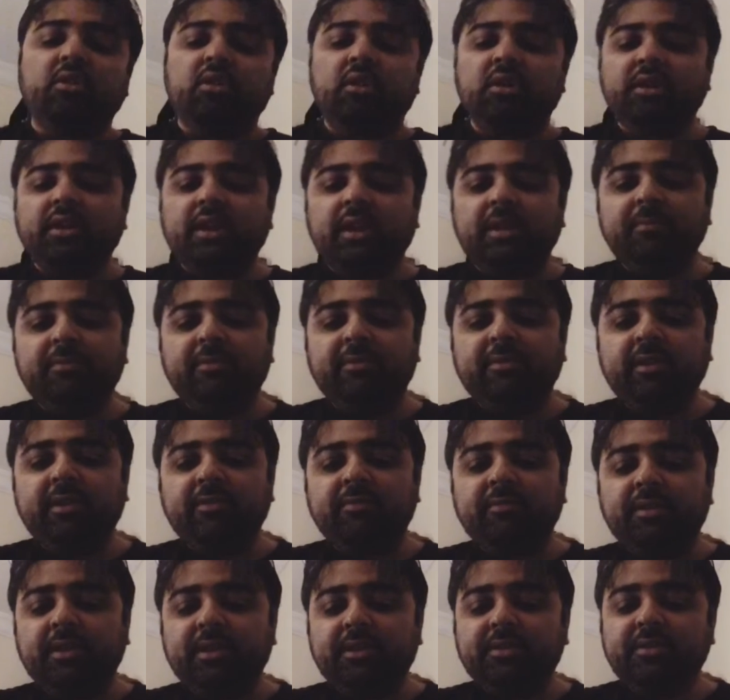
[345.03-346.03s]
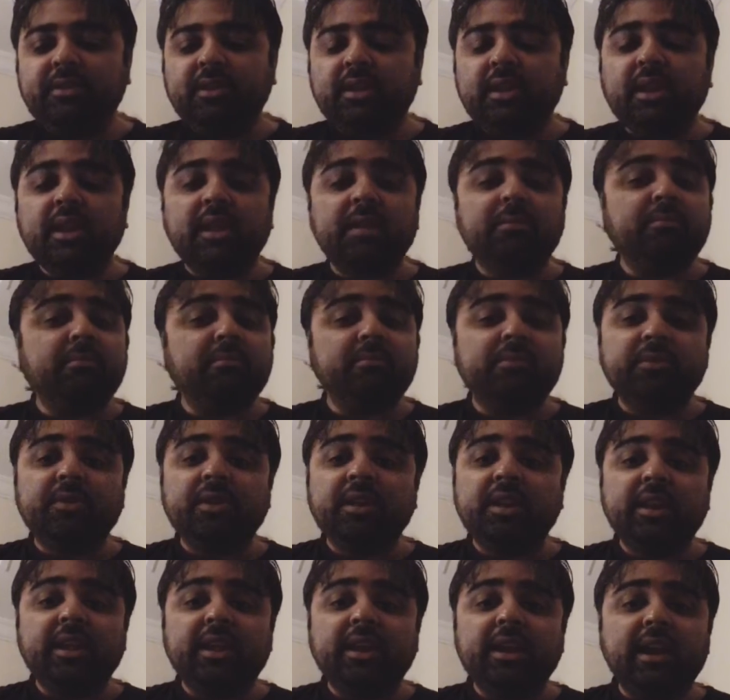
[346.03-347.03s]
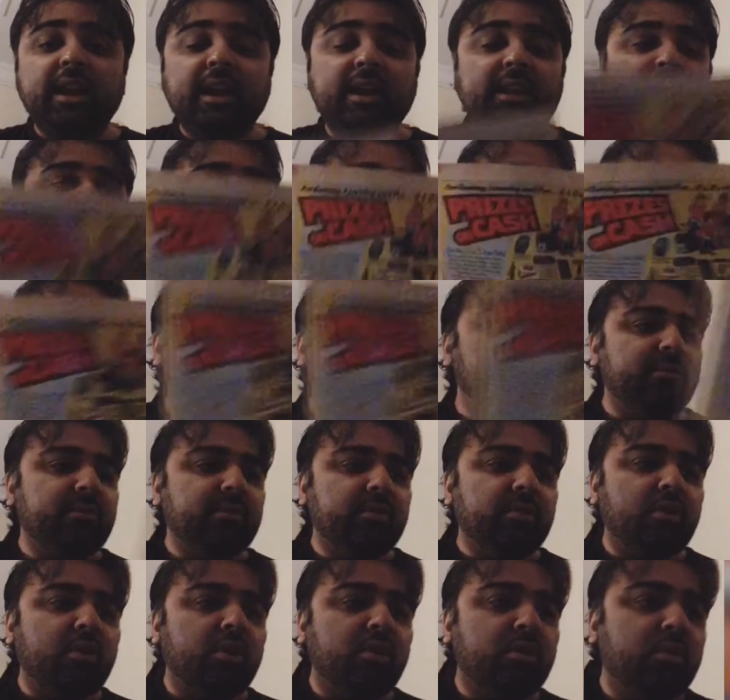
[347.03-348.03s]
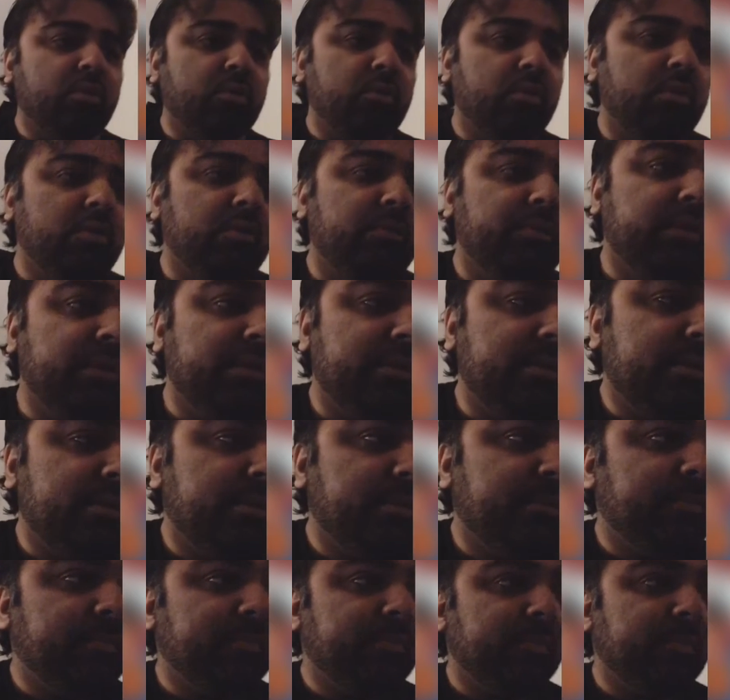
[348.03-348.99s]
all-time favorites, and I'm really glad that I've got hold of this.